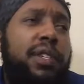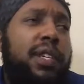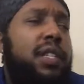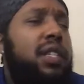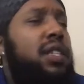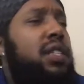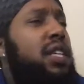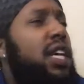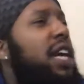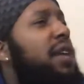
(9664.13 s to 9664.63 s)
at
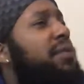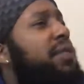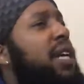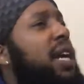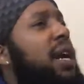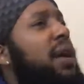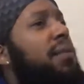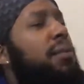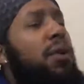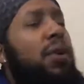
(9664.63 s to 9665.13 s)
the same
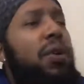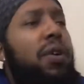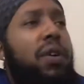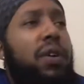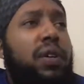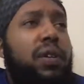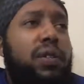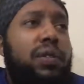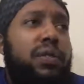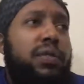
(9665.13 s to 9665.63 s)
time
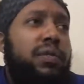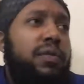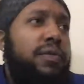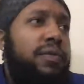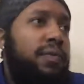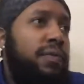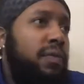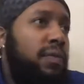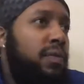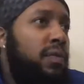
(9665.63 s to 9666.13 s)
are
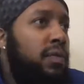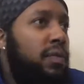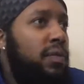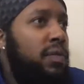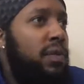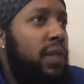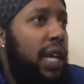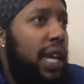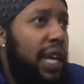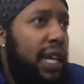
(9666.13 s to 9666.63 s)

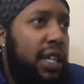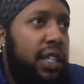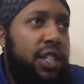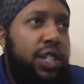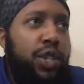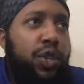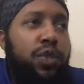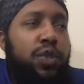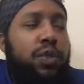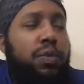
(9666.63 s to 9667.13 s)

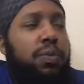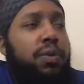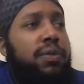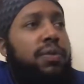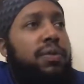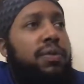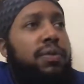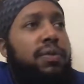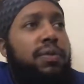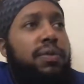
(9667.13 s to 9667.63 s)

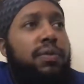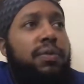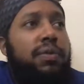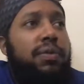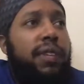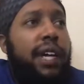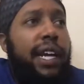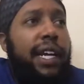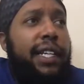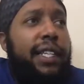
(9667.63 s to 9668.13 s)
inexcusable.
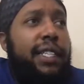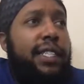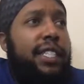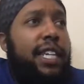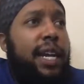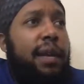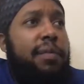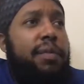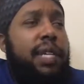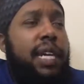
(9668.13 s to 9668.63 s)
Like at the
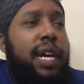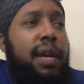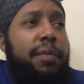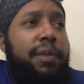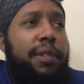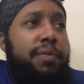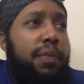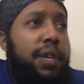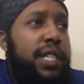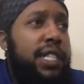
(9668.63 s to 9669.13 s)
same
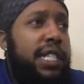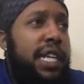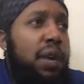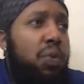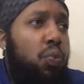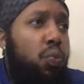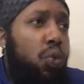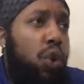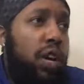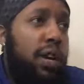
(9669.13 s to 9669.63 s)
time, as much as I
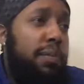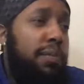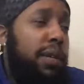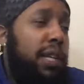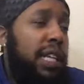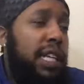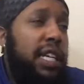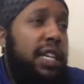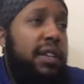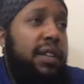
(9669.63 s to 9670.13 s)
want to
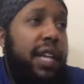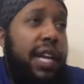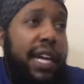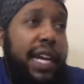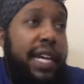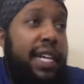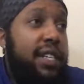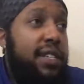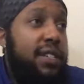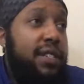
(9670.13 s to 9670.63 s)
believe, like
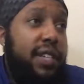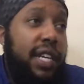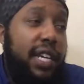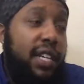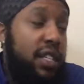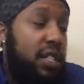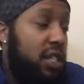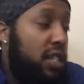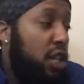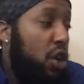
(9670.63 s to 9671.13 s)

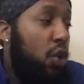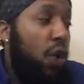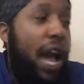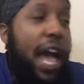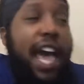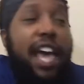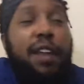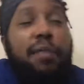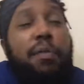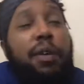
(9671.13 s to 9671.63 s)
he's so
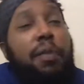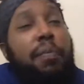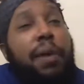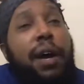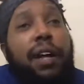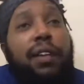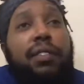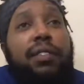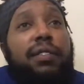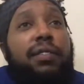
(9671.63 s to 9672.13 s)
adamant
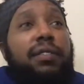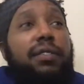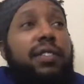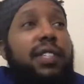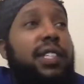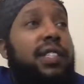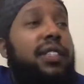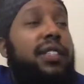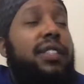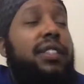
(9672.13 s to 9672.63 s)
about
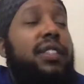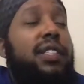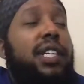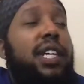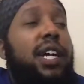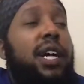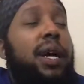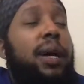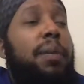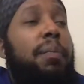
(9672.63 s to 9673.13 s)
this.
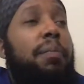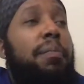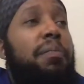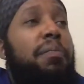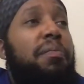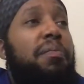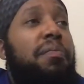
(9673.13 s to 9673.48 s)
But